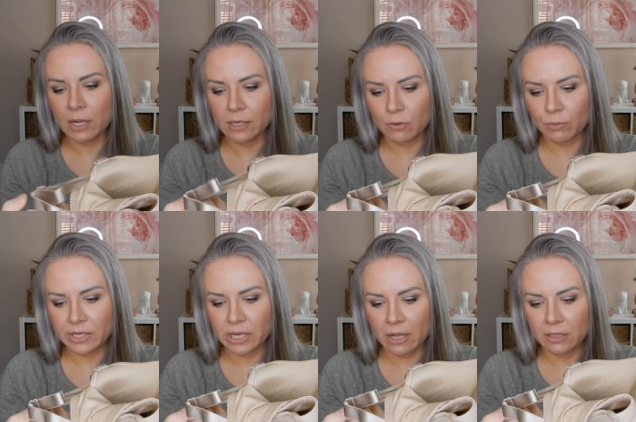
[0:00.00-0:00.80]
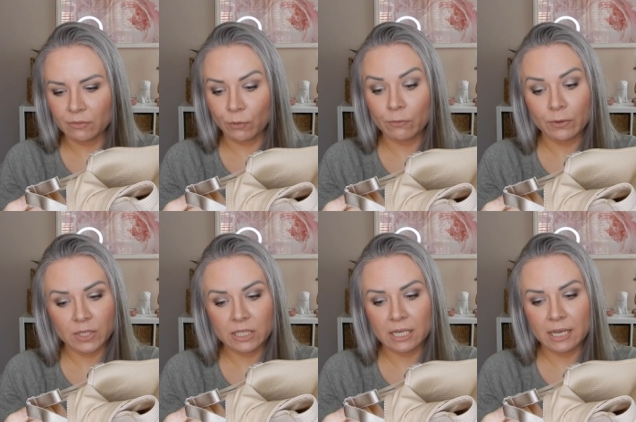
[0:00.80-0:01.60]
one retails for
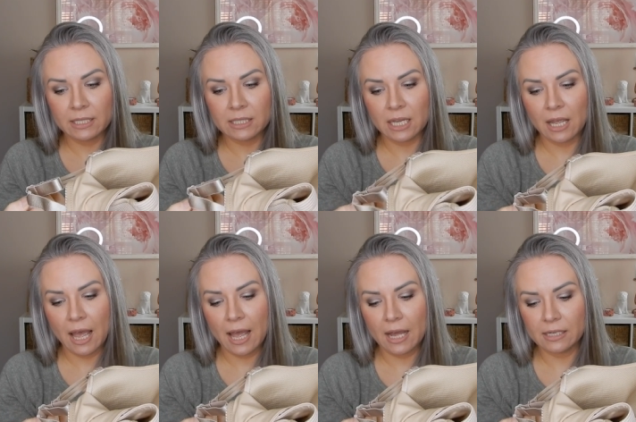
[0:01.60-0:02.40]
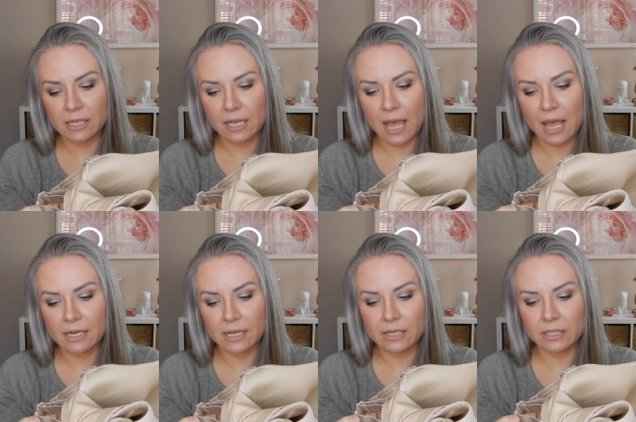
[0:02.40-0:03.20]
56, and
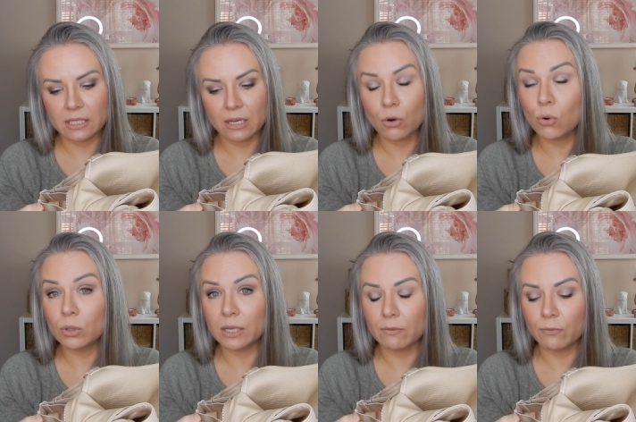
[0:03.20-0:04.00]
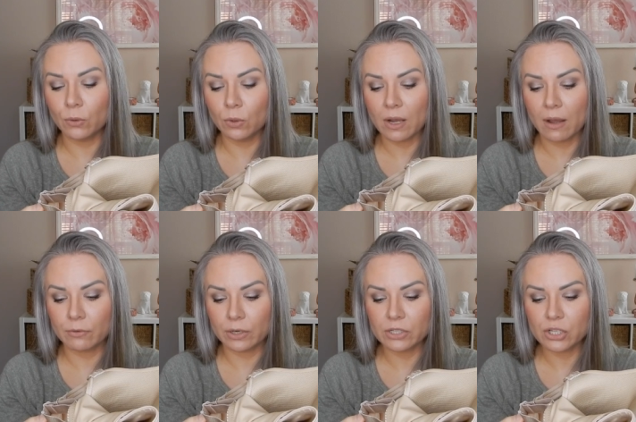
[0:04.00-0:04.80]
again, it is the Cooling Full
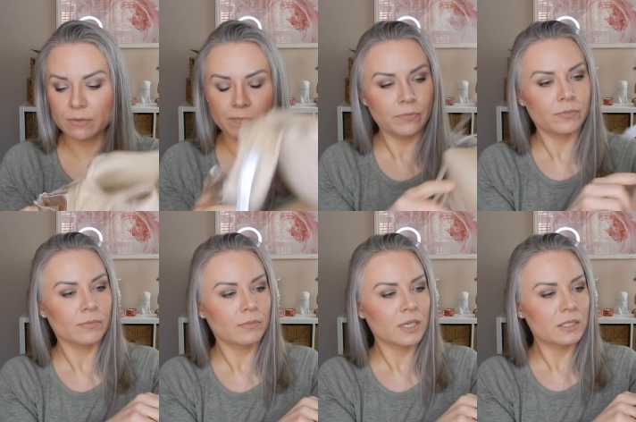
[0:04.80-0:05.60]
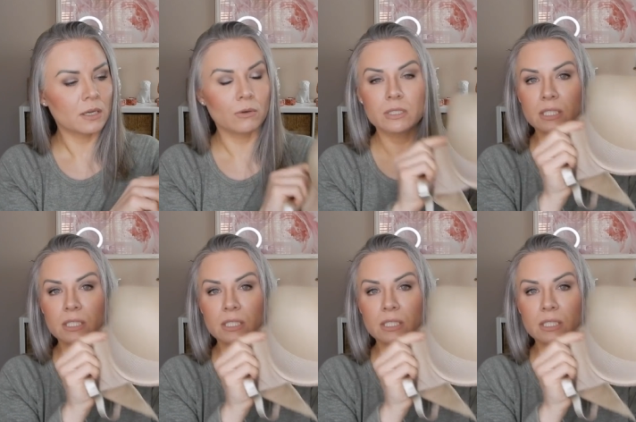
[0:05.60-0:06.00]
Coverage. So